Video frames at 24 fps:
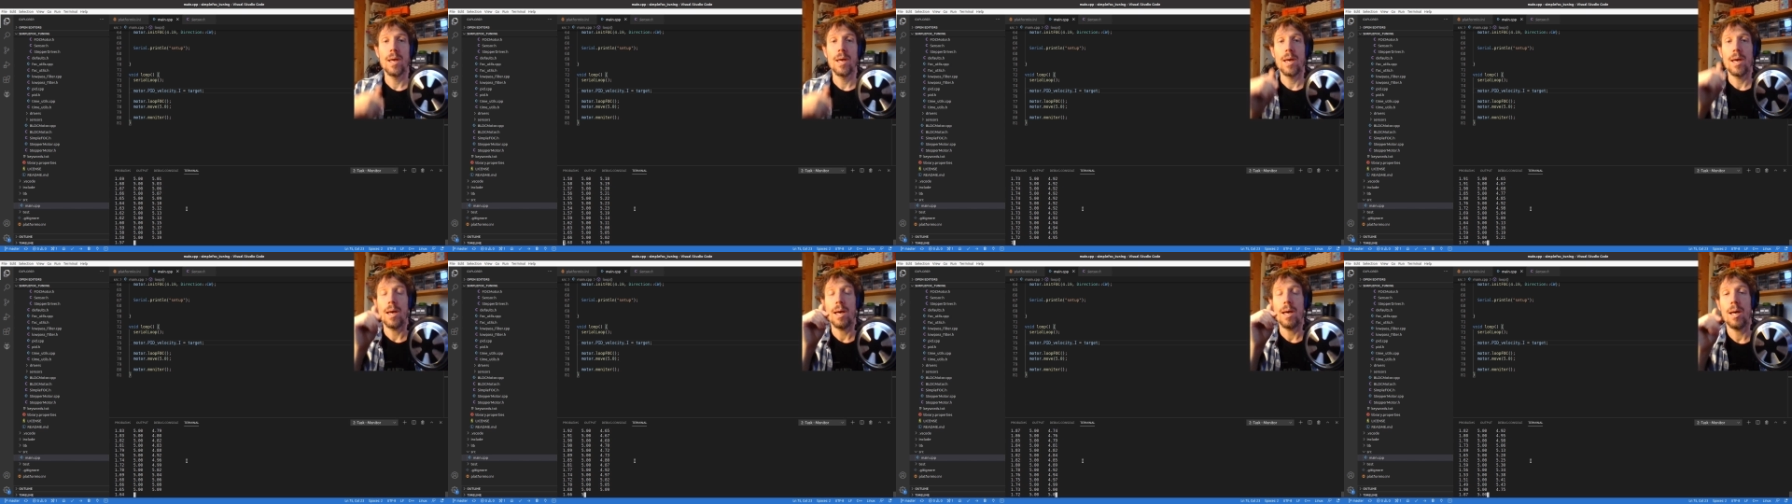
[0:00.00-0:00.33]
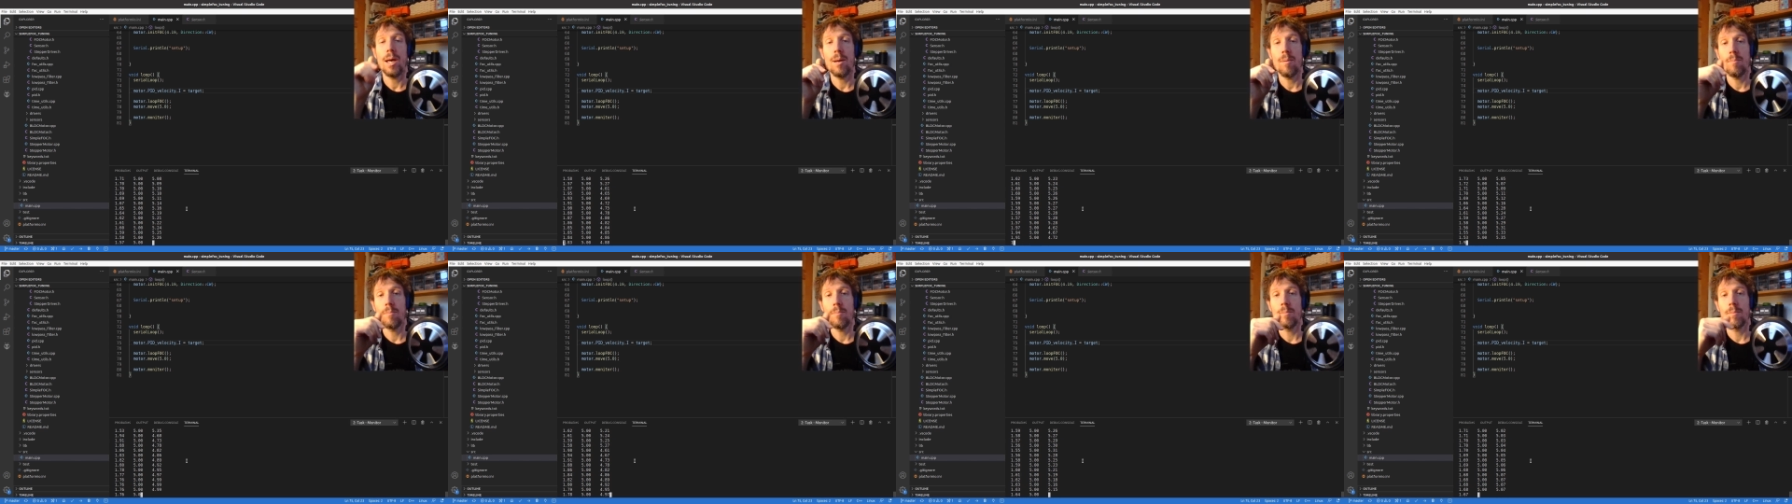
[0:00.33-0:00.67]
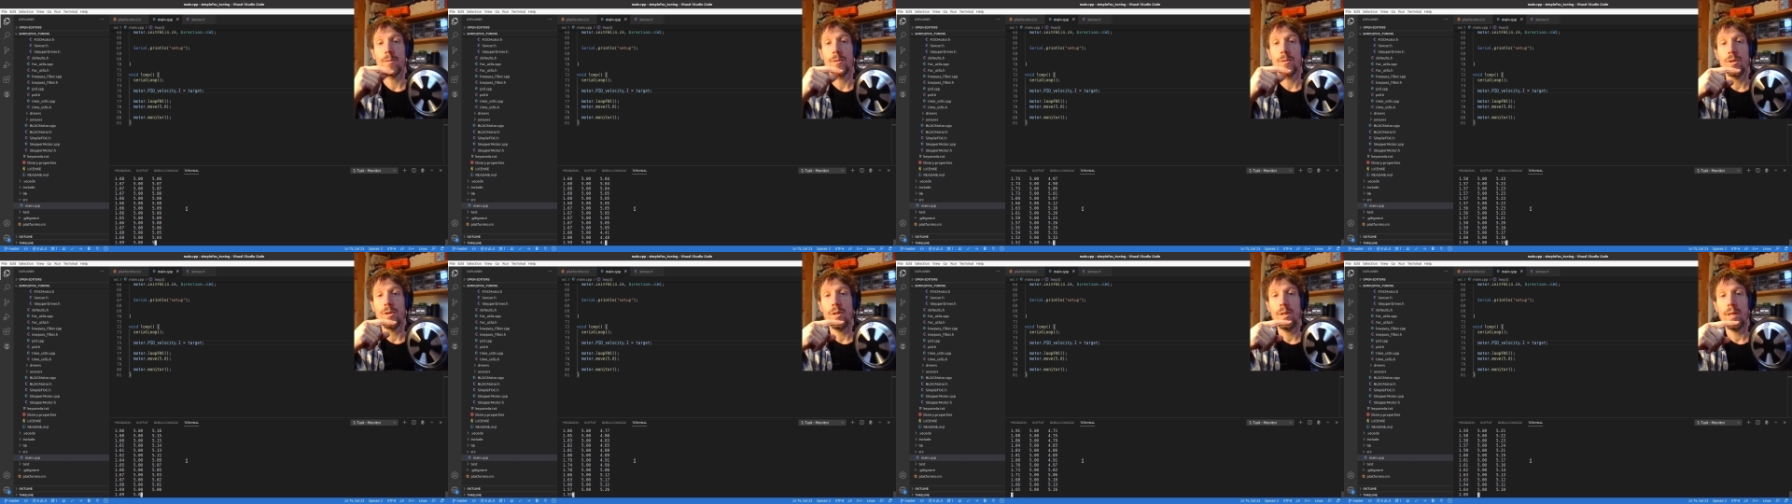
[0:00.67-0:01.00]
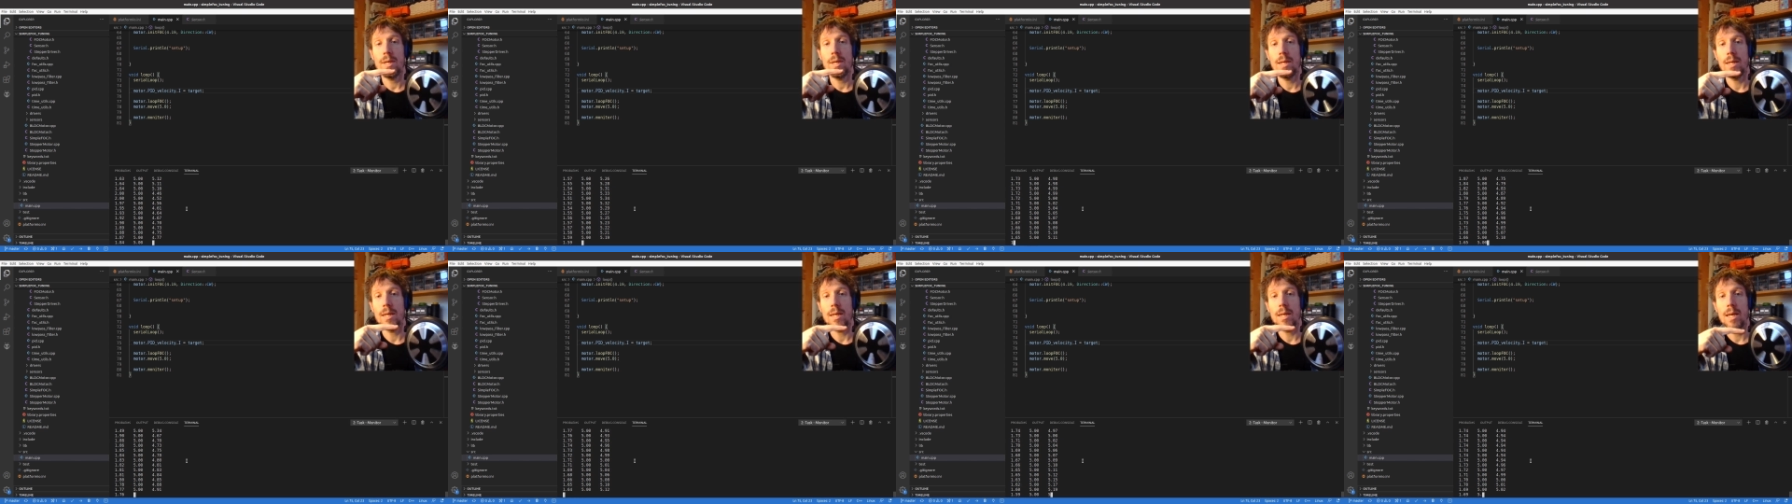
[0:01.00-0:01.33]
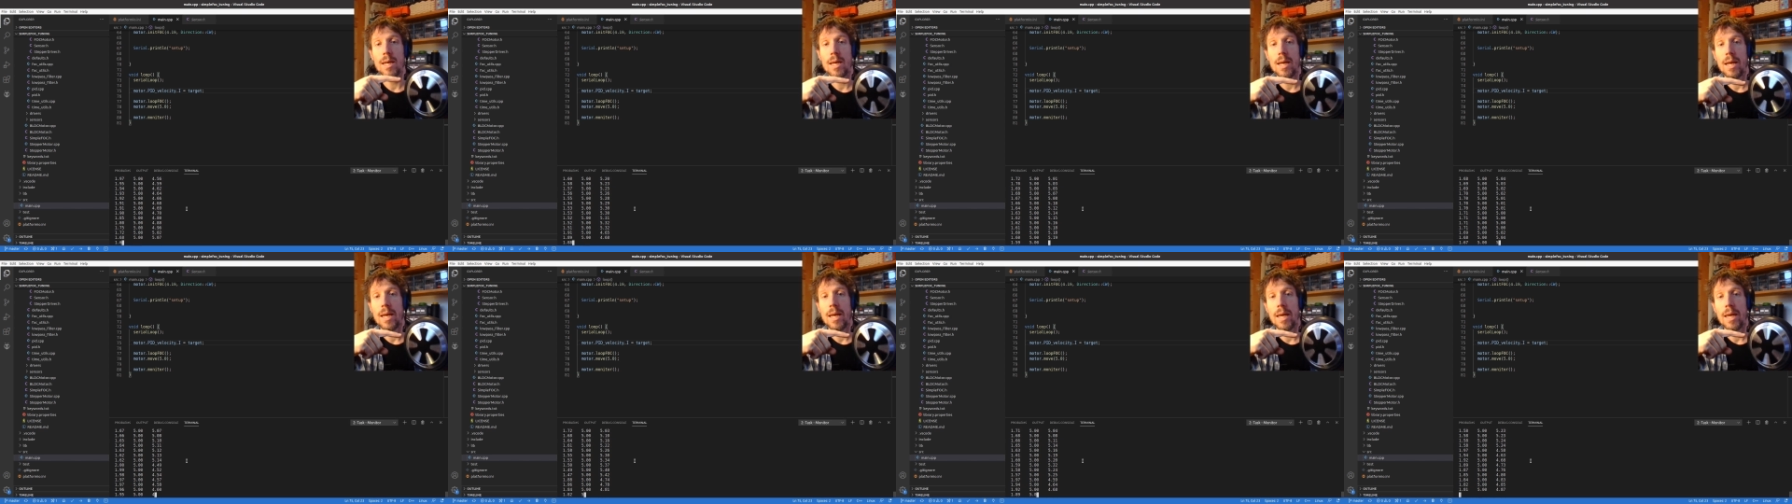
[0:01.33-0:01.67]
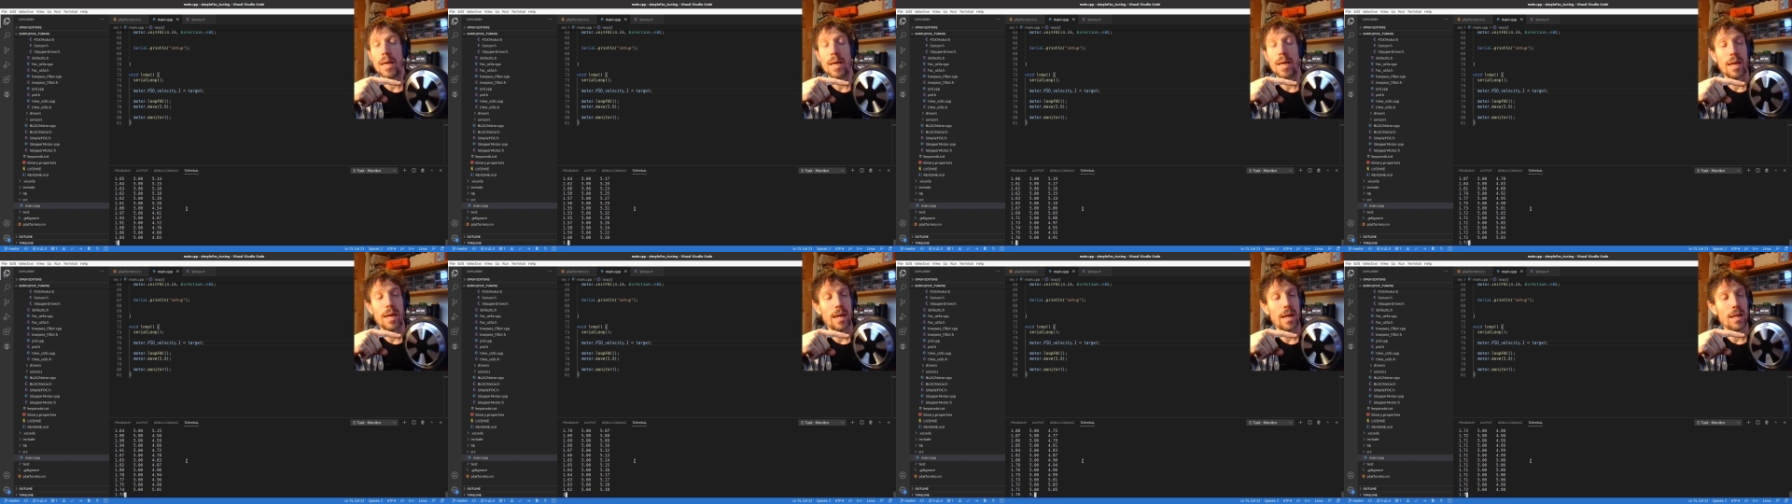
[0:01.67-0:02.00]
Um, so the
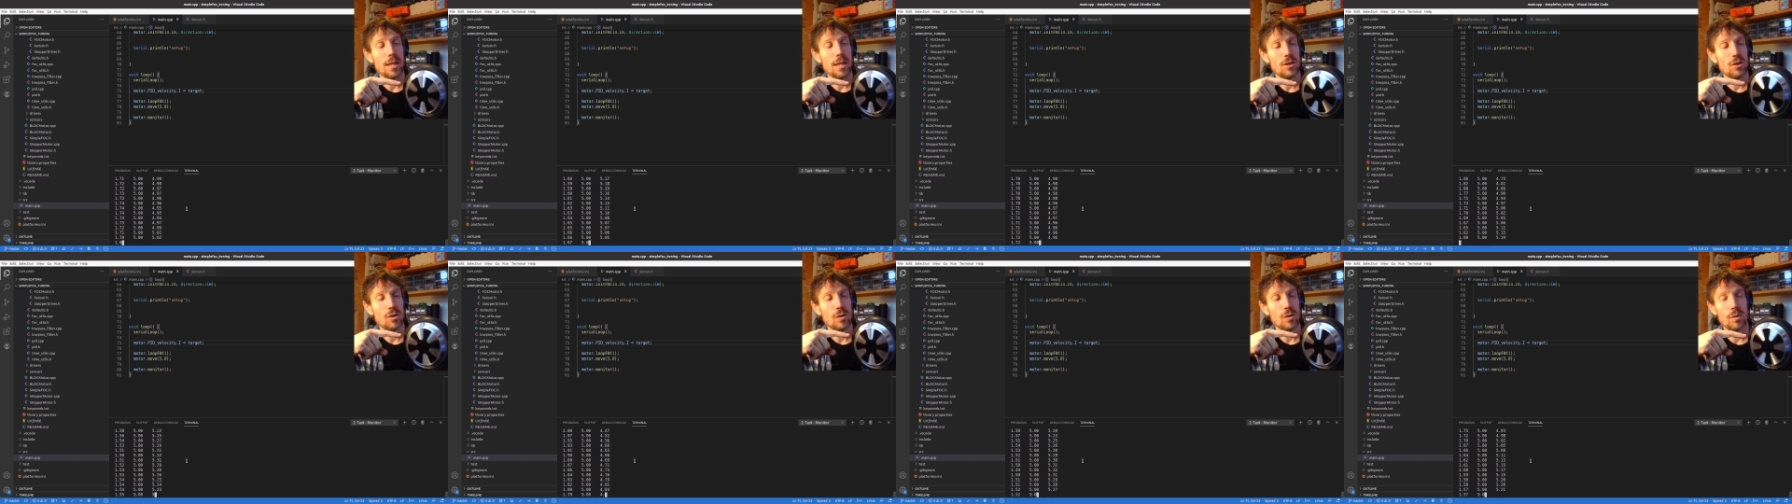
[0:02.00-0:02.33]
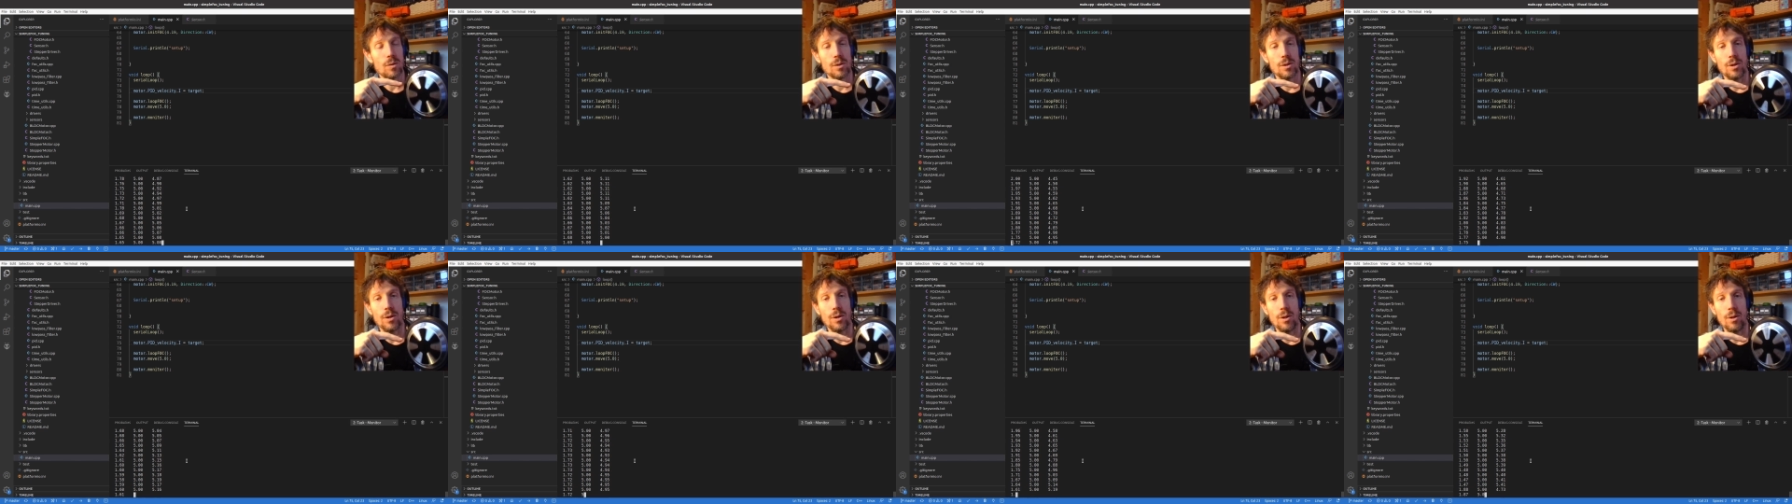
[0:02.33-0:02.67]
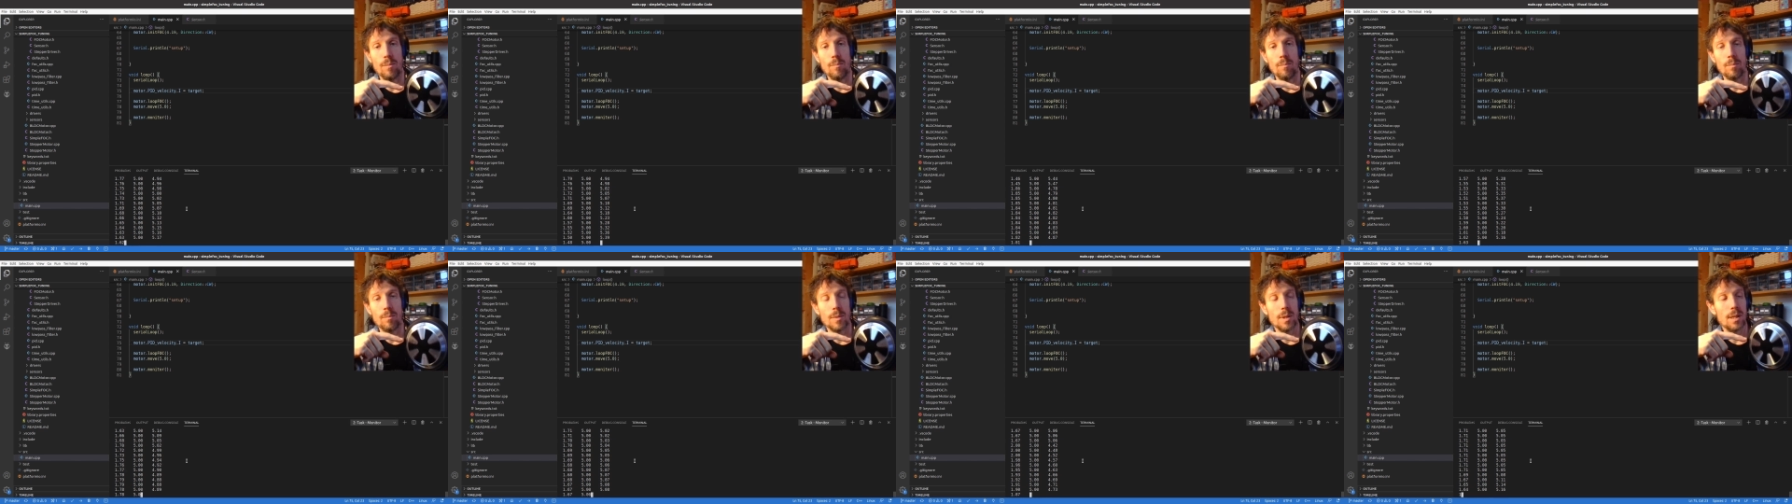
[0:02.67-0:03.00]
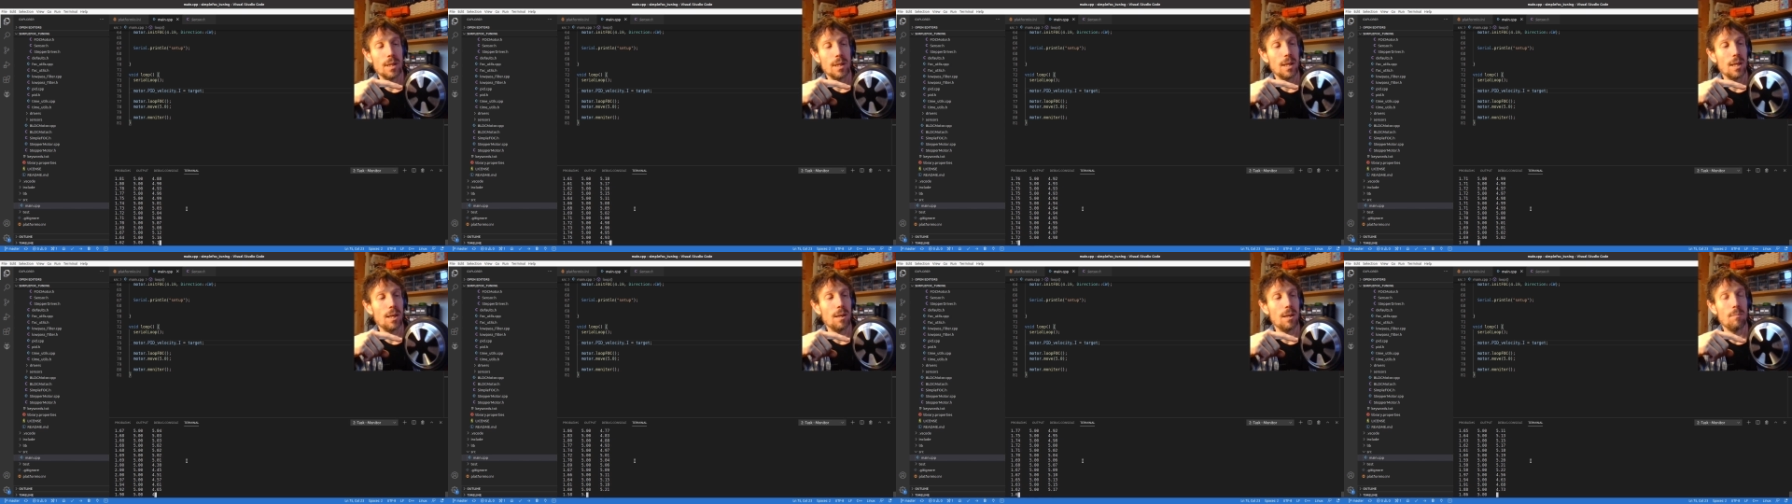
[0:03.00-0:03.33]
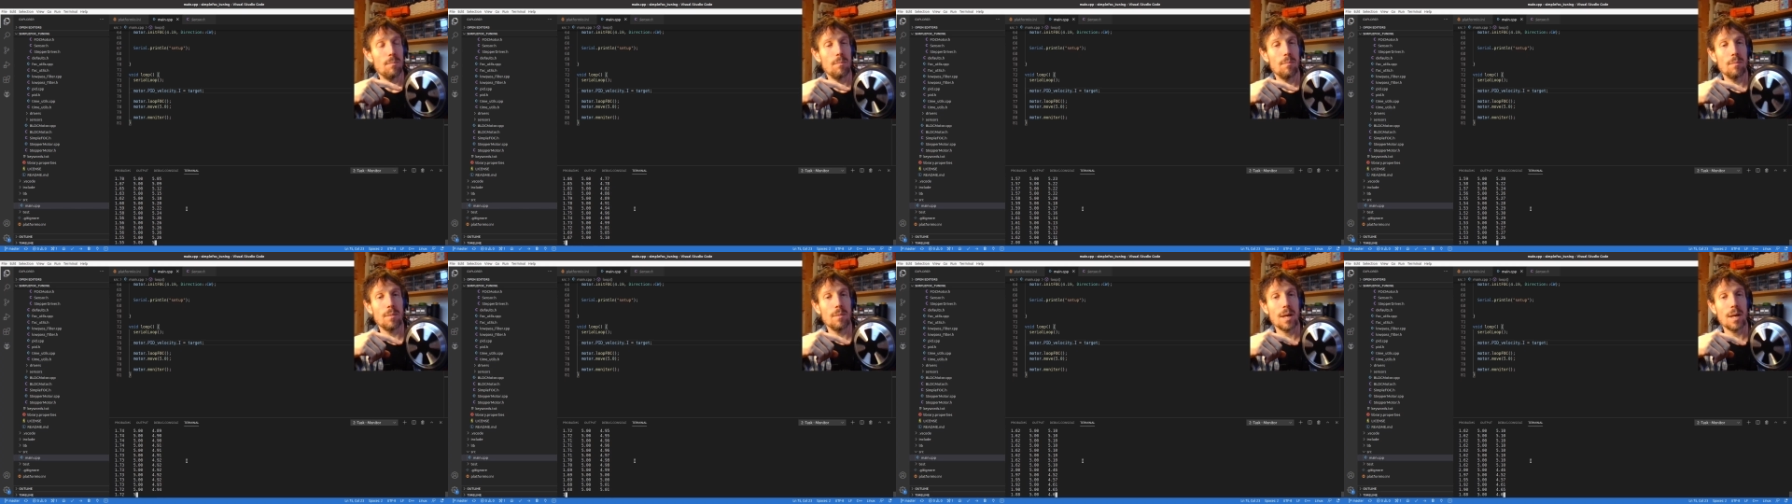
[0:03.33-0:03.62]
integral term um,